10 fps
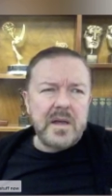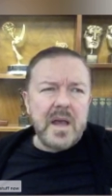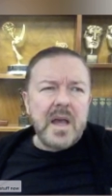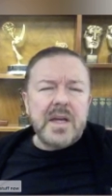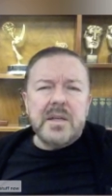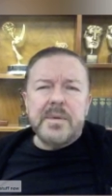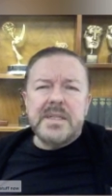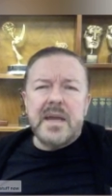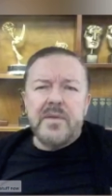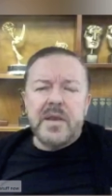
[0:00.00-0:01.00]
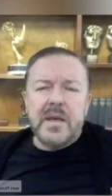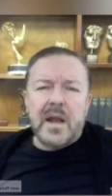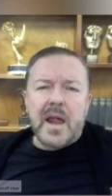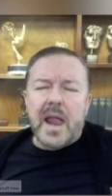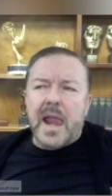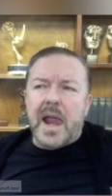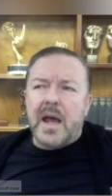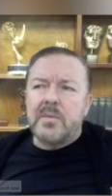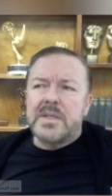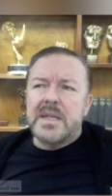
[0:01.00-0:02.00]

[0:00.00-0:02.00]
because I was never, I was